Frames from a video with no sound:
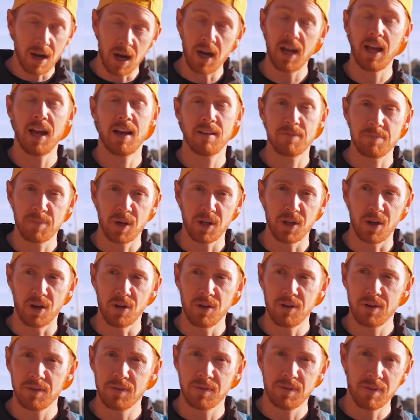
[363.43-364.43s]
I have my
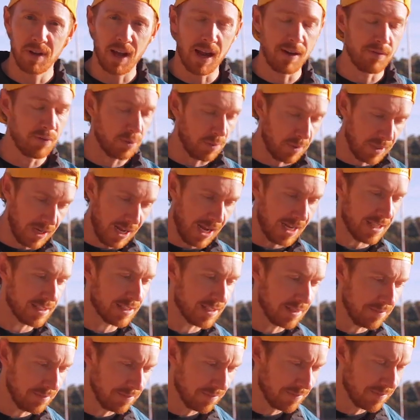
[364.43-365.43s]
own. Everyone has
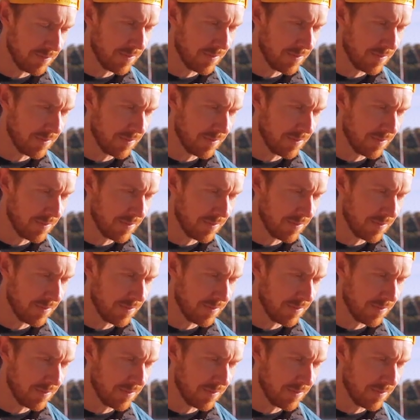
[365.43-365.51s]
them.